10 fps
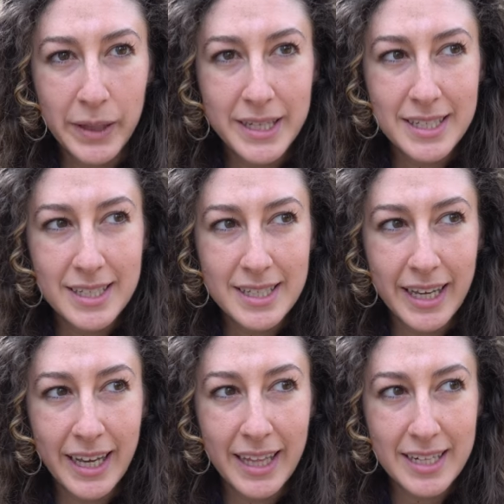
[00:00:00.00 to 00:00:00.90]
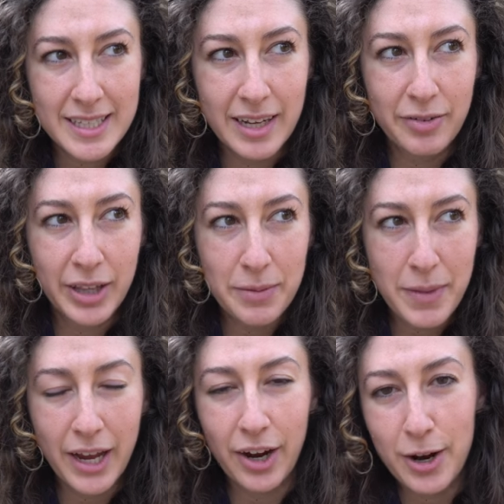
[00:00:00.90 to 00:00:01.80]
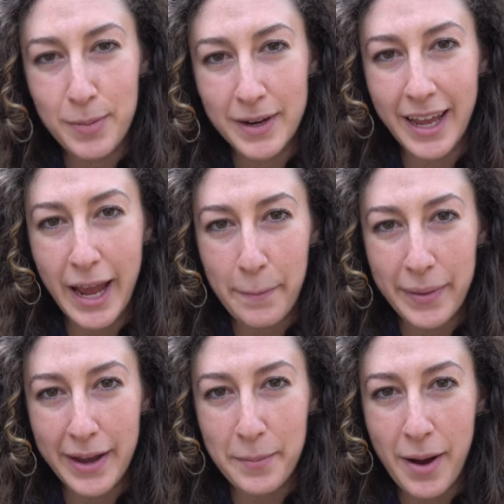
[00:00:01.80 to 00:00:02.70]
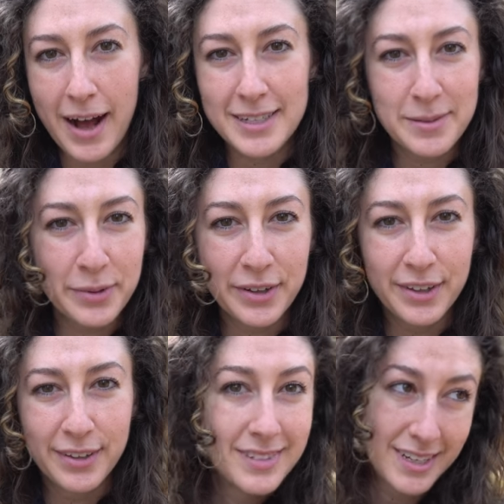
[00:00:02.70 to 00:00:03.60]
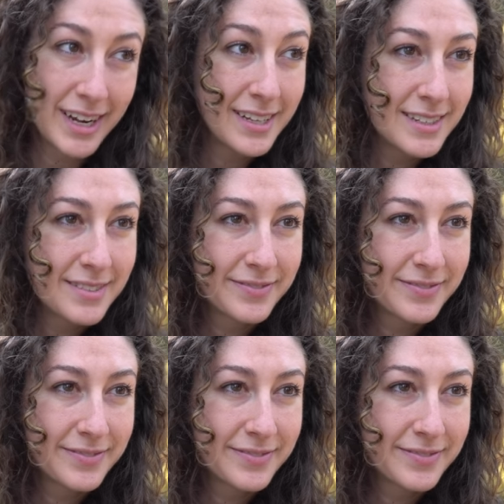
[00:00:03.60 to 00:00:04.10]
Places like this that really make urban camping possible. It's nice.